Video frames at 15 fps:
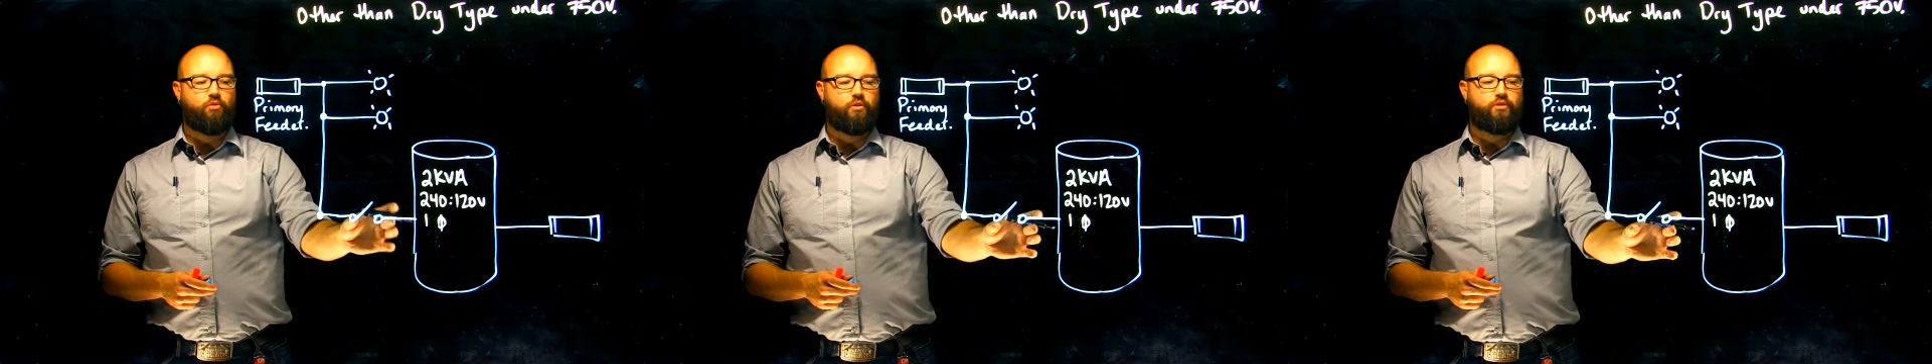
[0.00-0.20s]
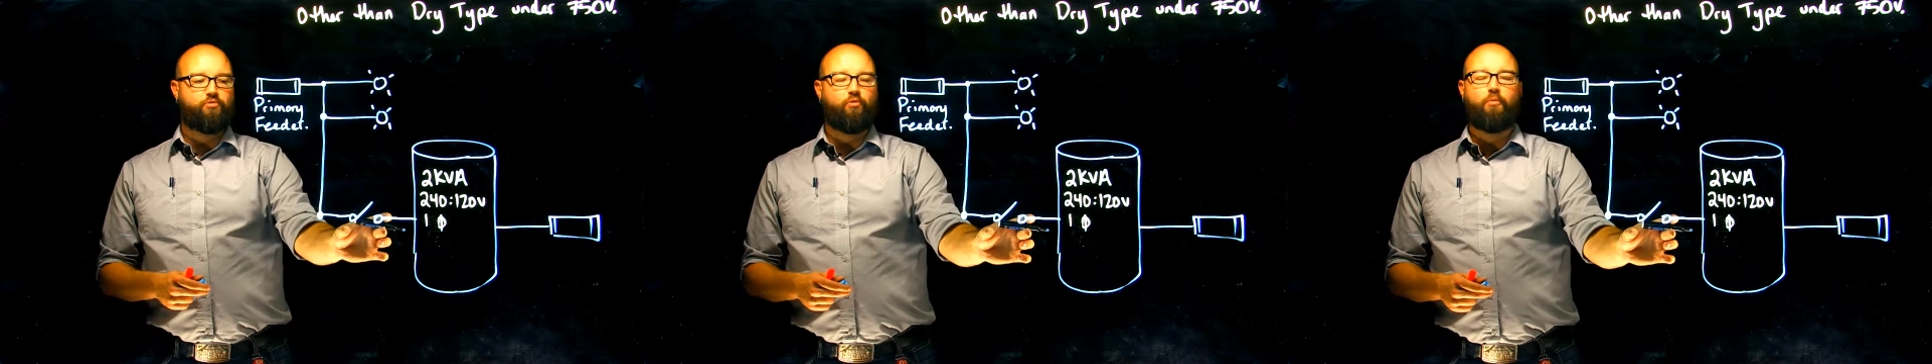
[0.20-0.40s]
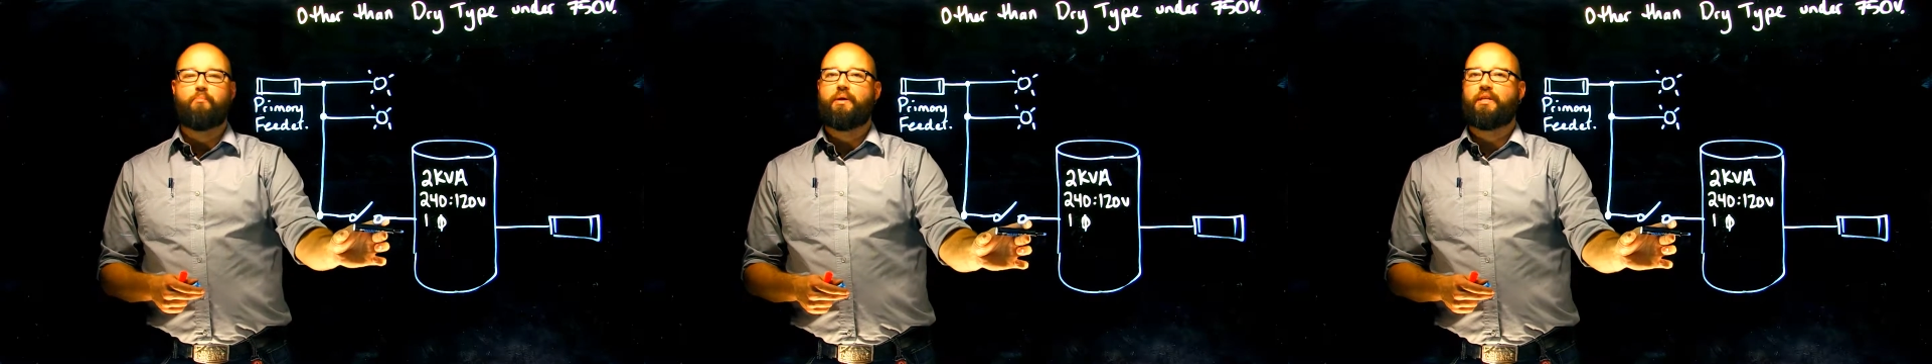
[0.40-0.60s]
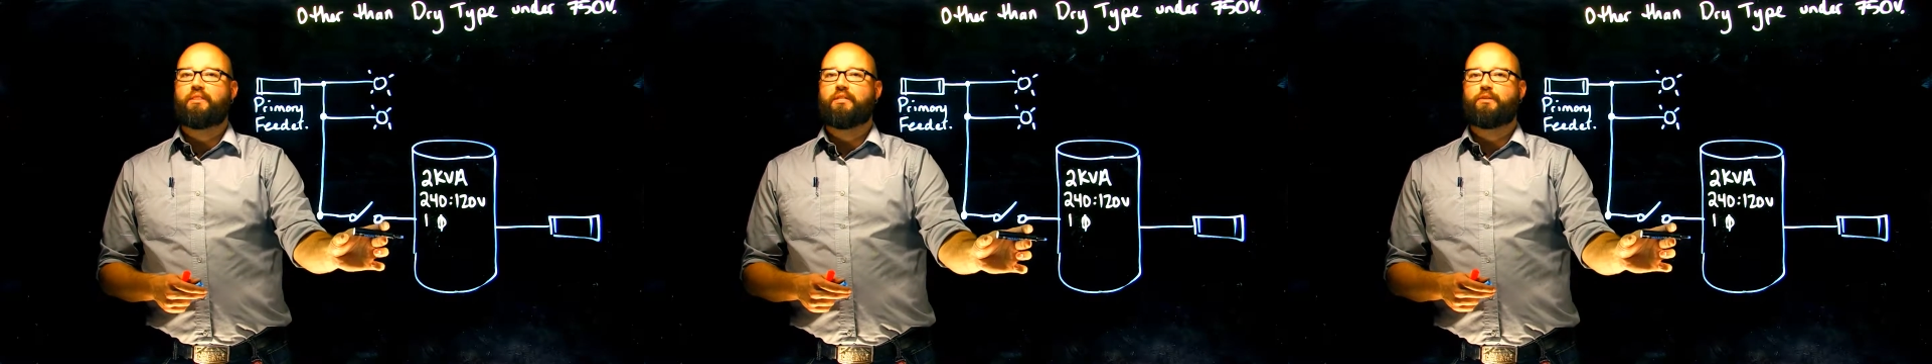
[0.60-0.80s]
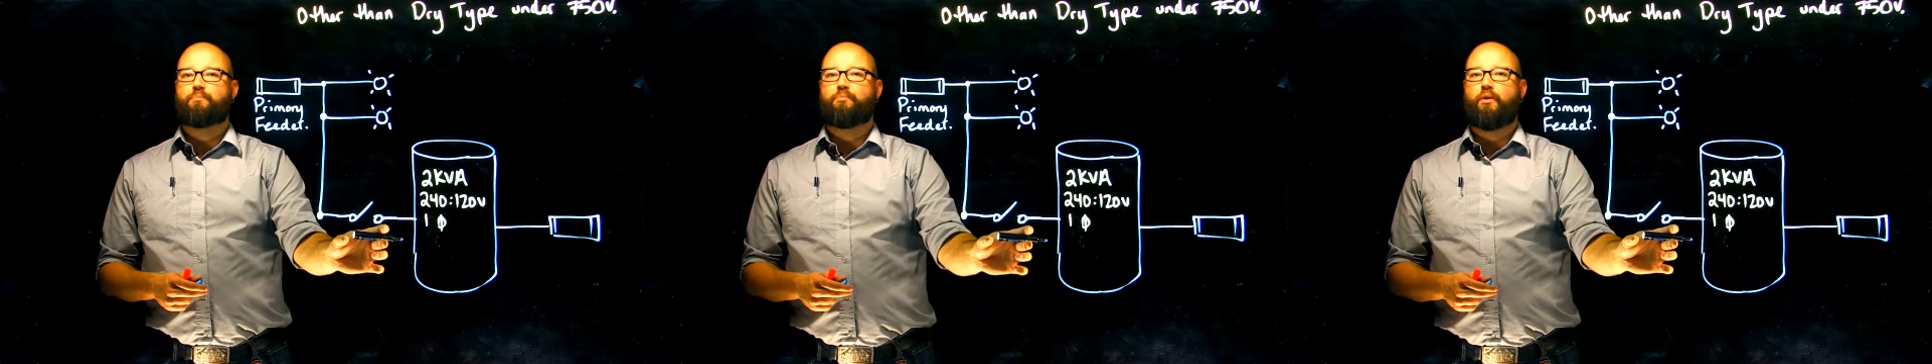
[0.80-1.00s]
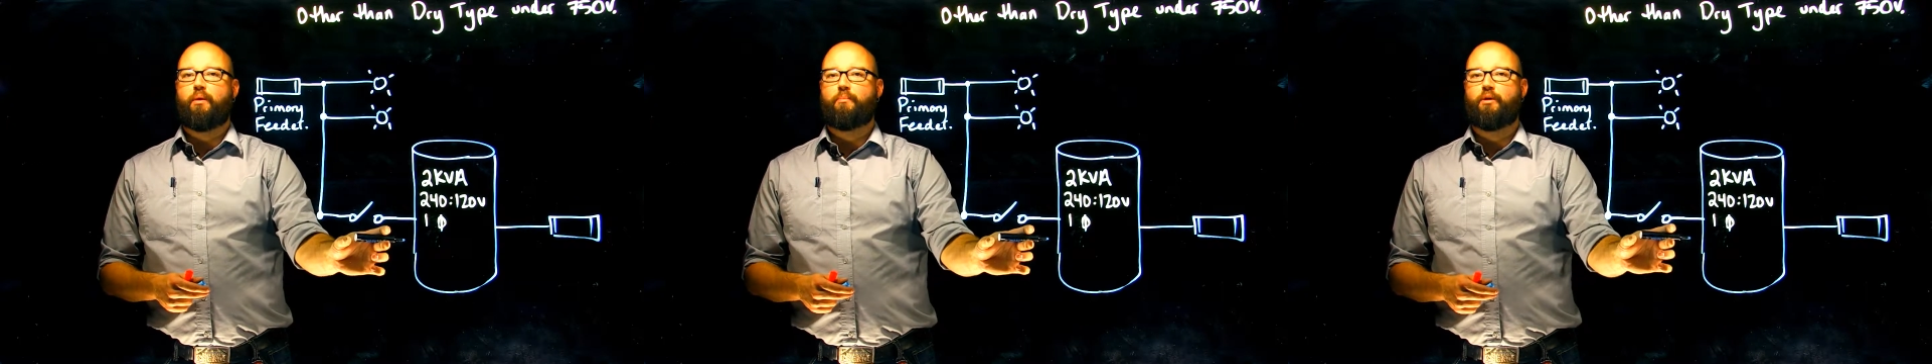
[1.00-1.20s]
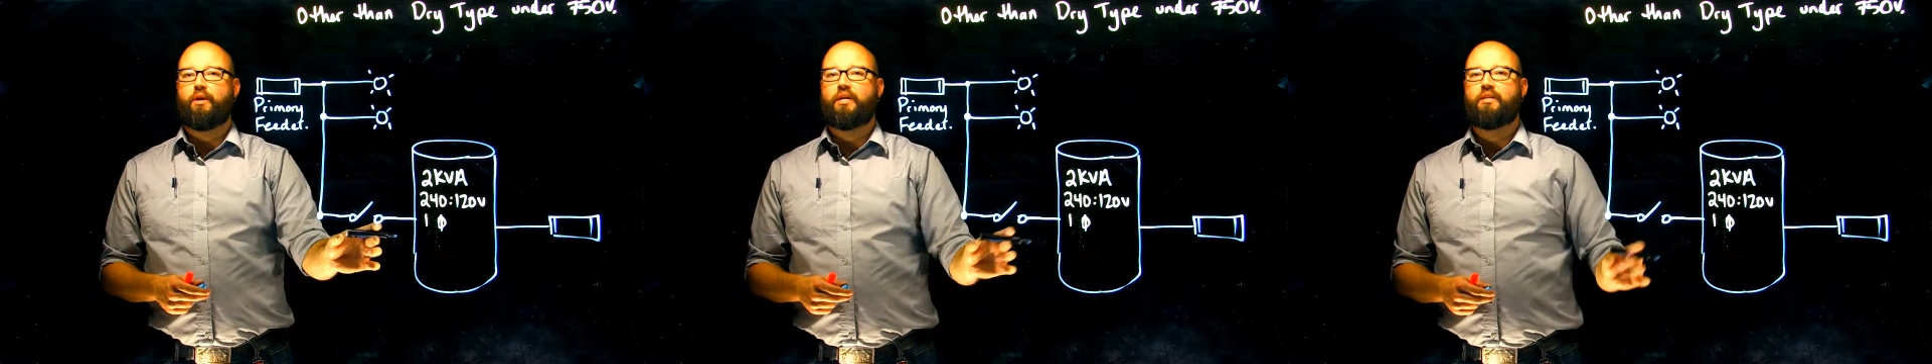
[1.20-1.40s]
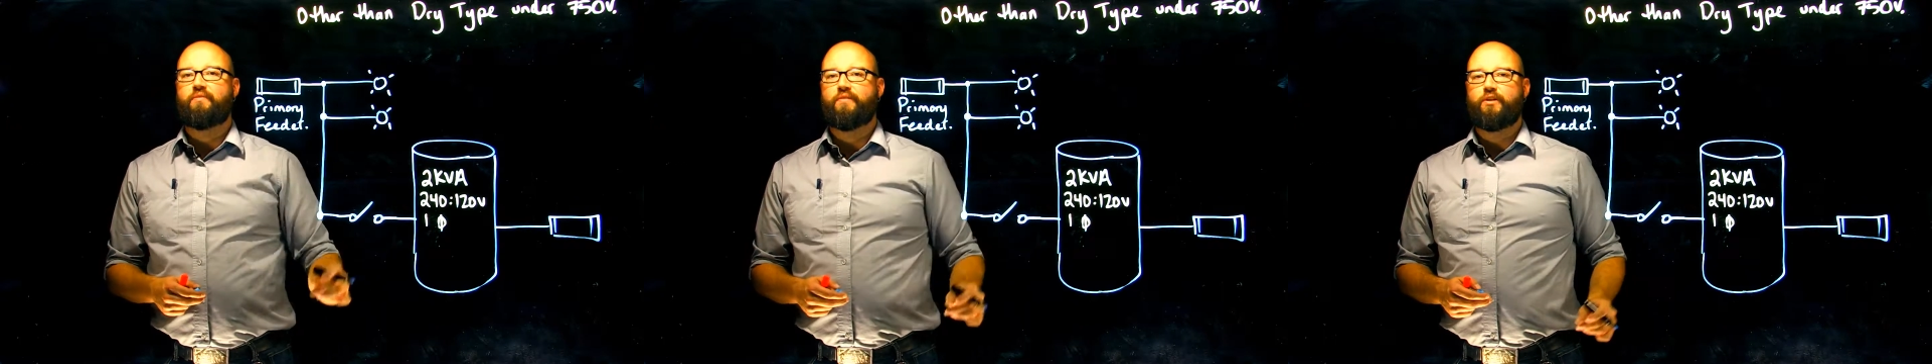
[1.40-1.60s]
to omit this primary
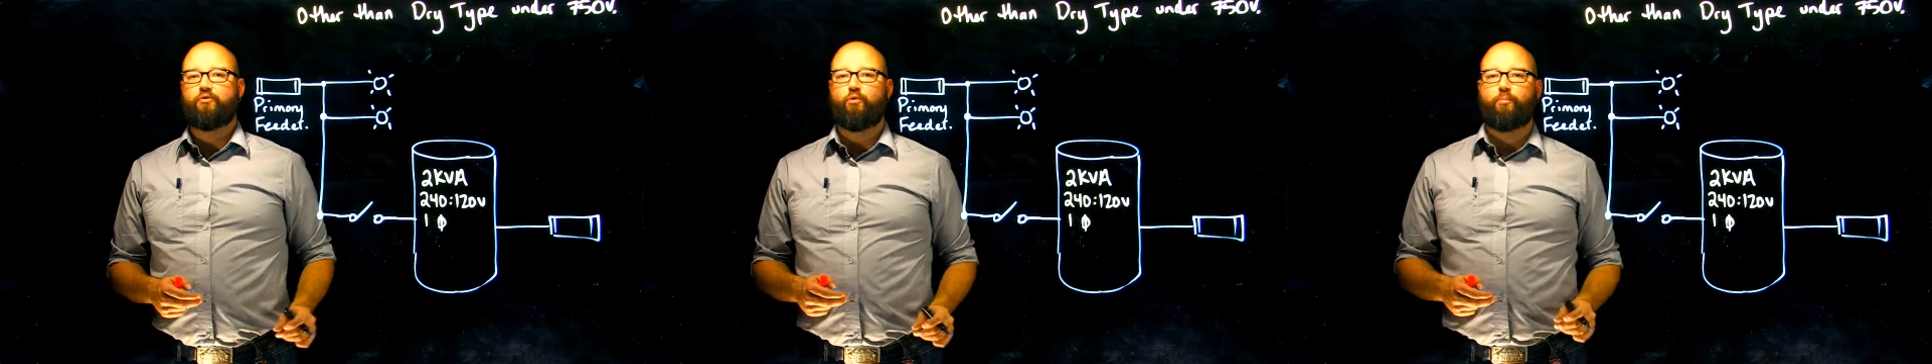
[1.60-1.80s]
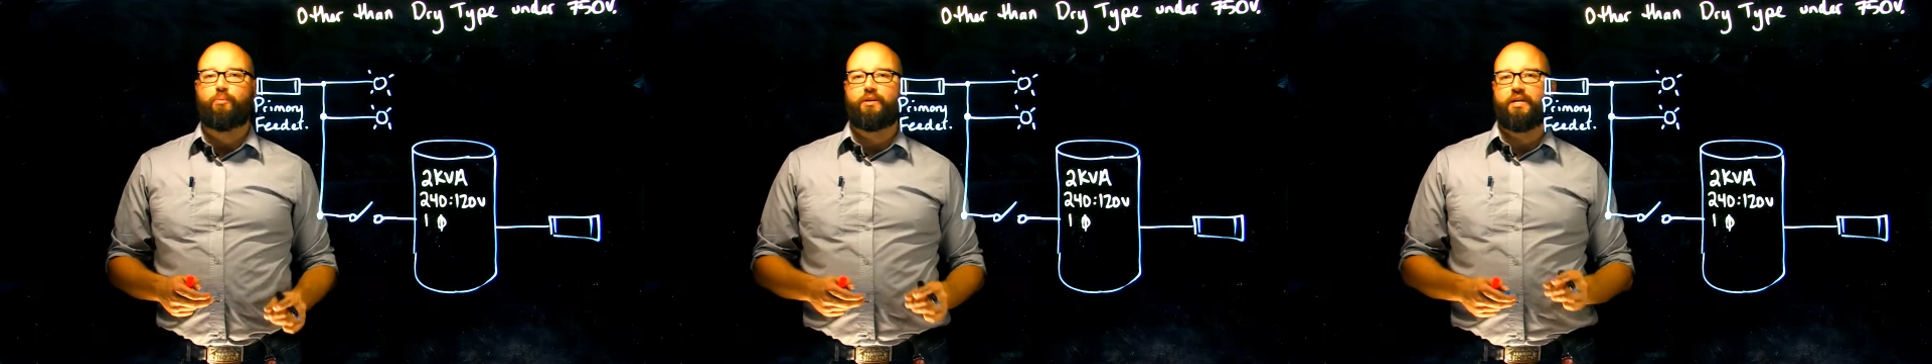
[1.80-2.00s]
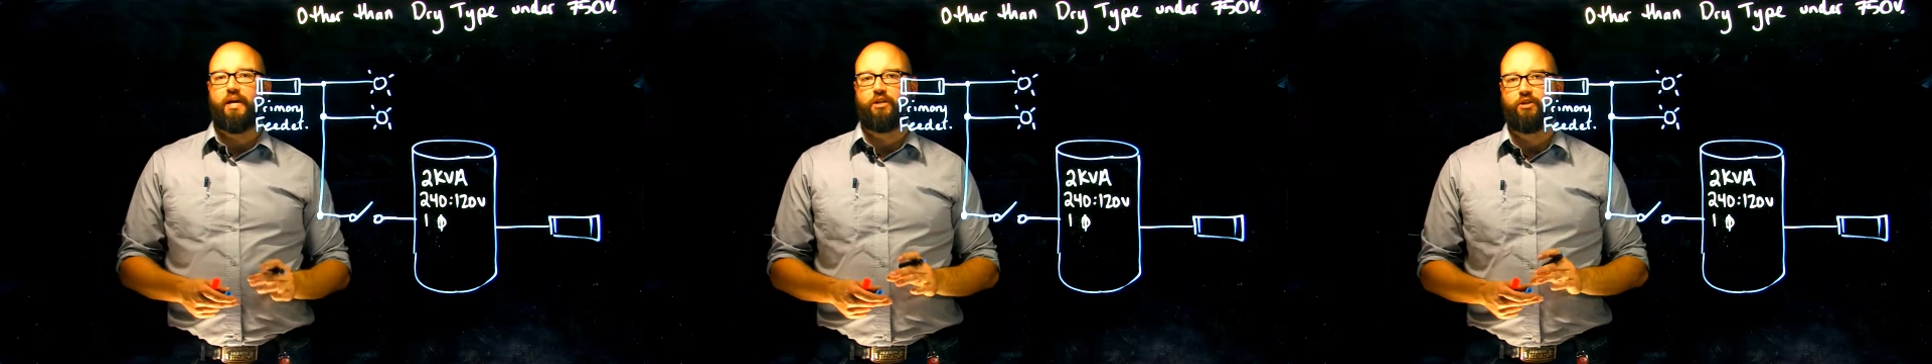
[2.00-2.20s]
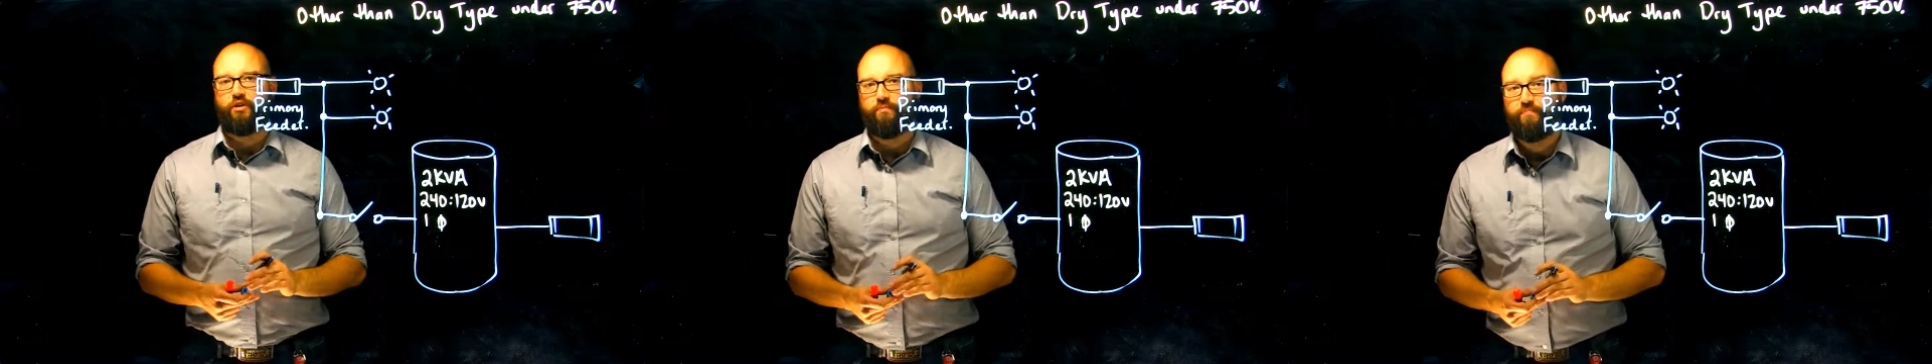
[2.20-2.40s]
individual protection.